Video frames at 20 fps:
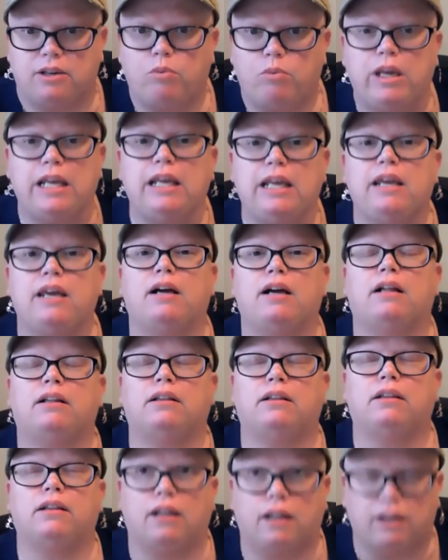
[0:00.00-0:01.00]
We
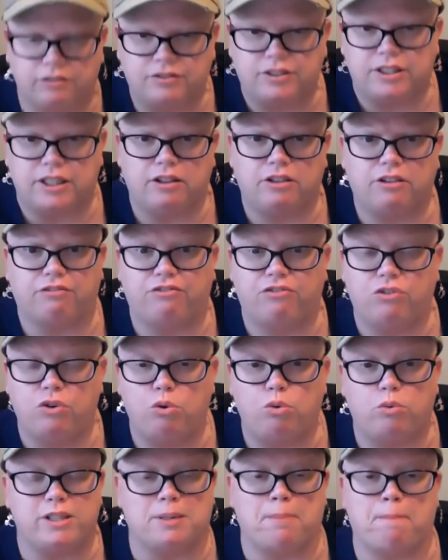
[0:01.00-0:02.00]
loved it. The
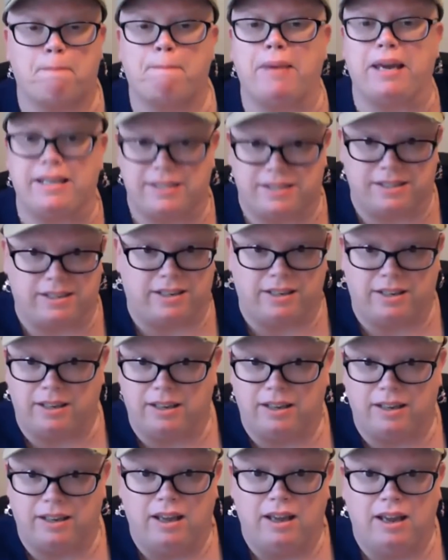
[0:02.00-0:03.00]
food was amazing.
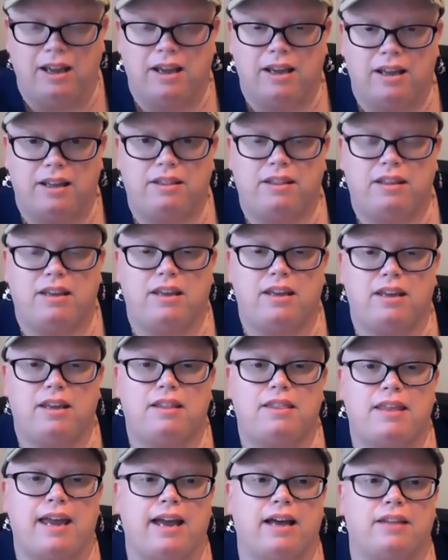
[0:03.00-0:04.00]

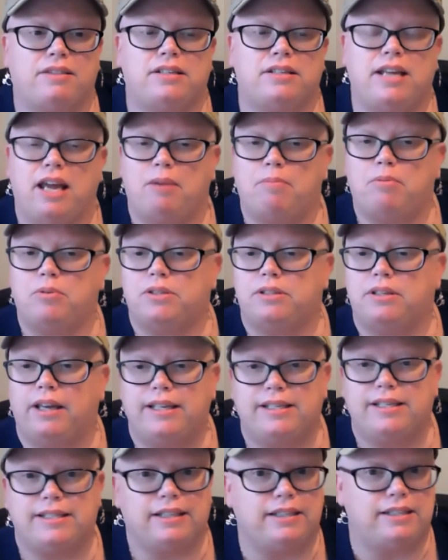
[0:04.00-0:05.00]
Mm-hmm. They had the tables
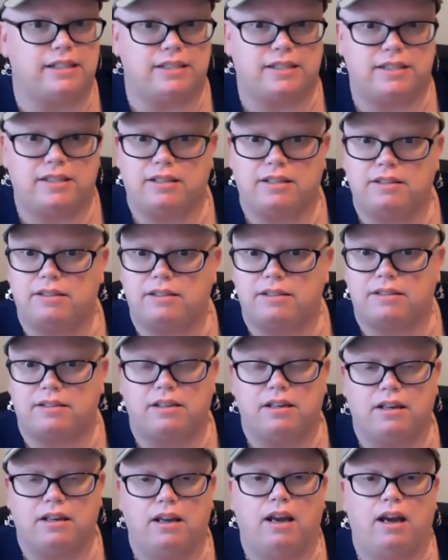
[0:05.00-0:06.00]
nicely distanced.
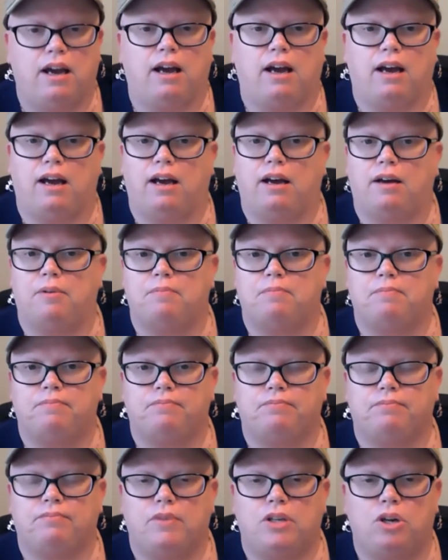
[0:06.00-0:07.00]

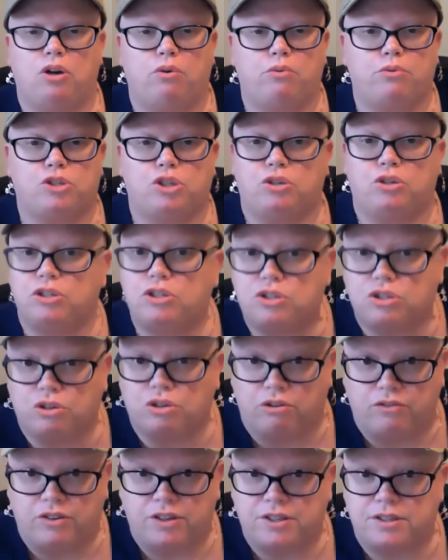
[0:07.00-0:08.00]
It was good
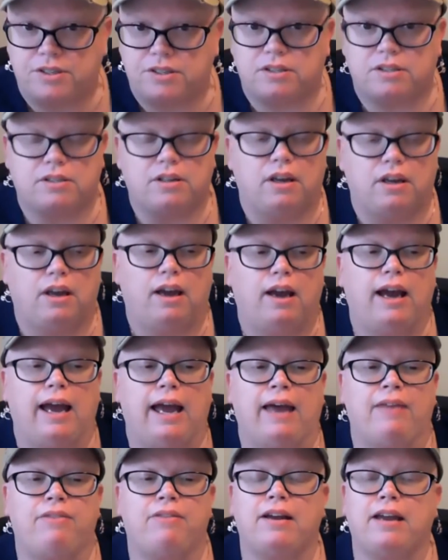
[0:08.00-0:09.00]
service.
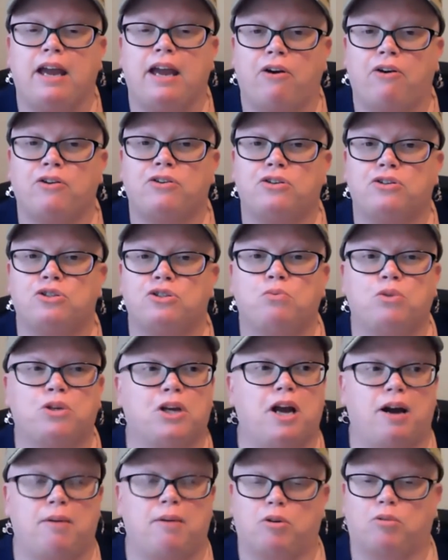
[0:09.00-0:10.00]
And the characters would
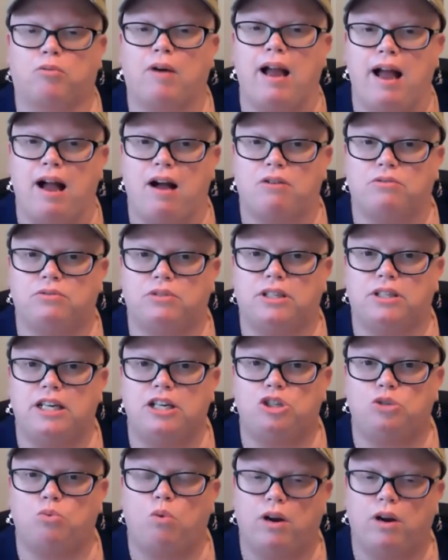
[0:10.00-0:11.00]
come around
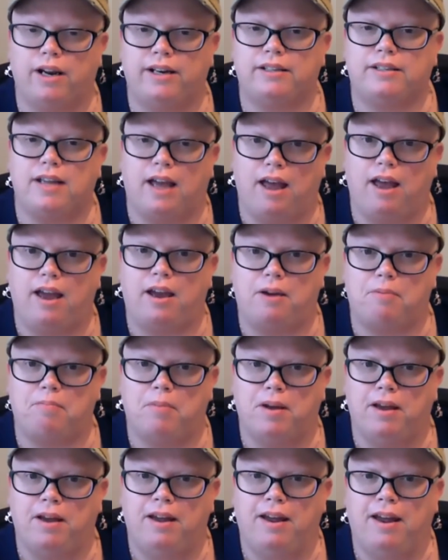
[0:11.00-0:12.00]
each one at a
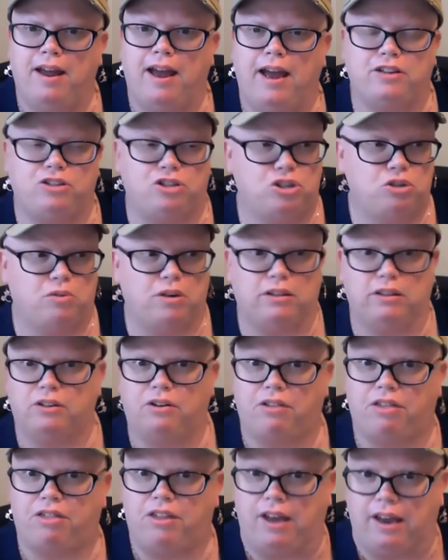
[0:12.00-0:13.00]
time and do a
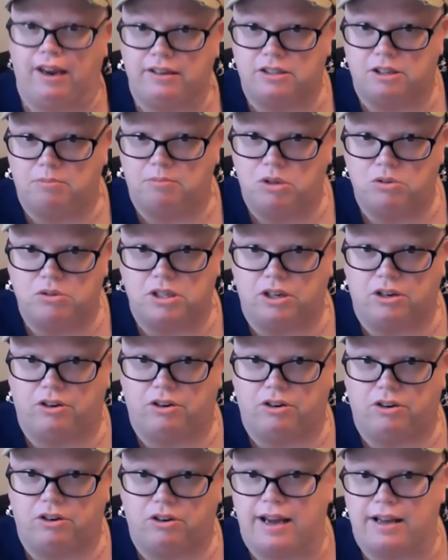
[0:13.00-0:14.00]
little thing to music
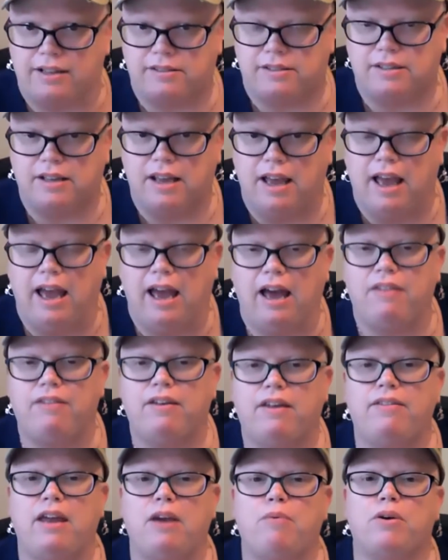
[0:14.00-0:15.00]
or dance. And
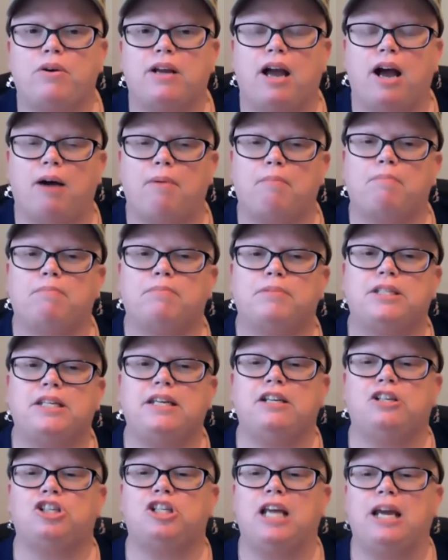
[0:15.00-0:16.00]
then they would come to
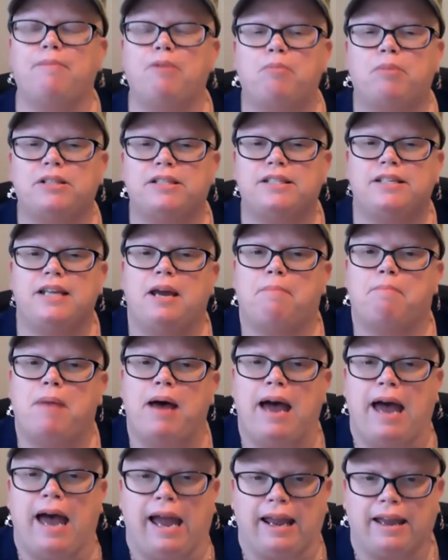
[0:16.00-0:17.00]
each table, but stand
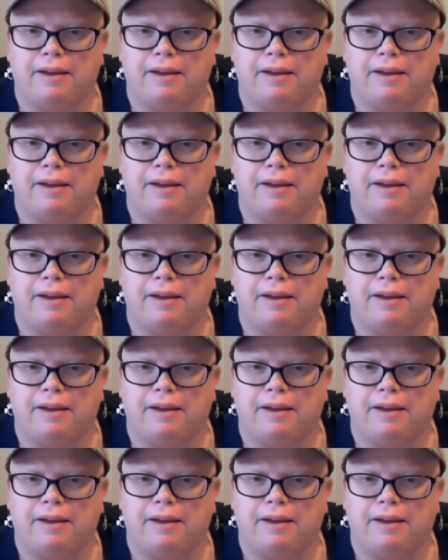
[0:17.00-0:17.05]
back.